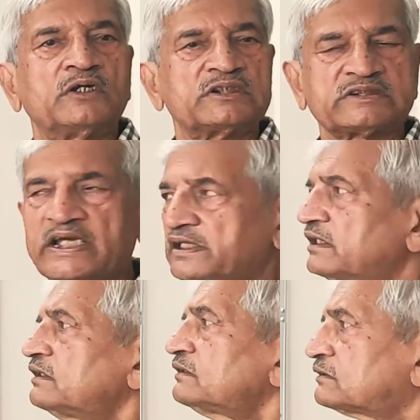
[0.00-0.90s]

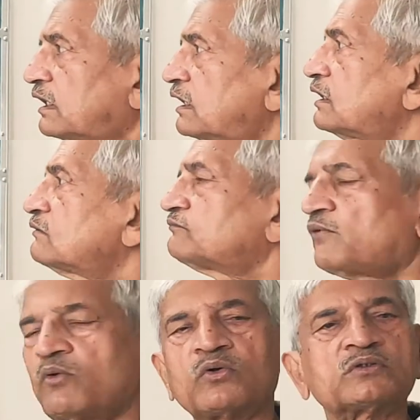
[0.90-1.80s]
second, third,
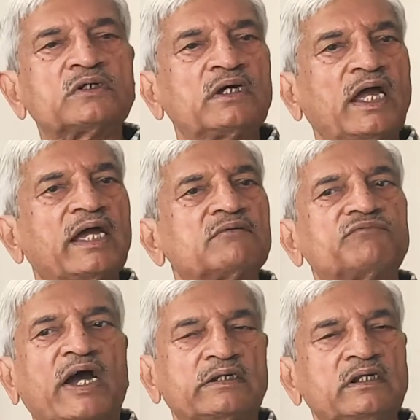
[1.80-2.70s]
fourth, and
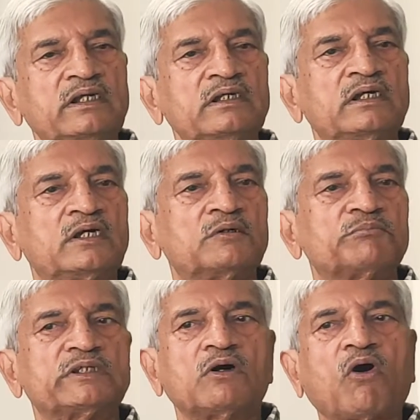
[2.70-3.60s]
finally
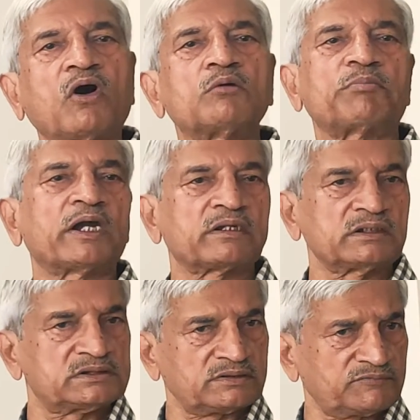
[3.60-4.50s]
with all
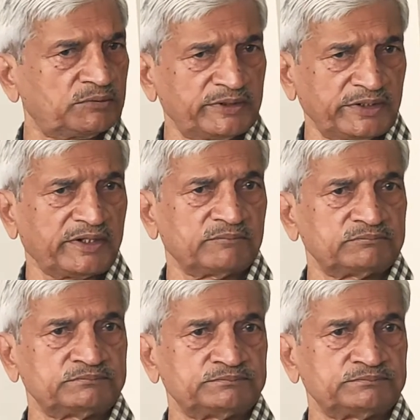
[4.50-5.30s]
particles of the medium,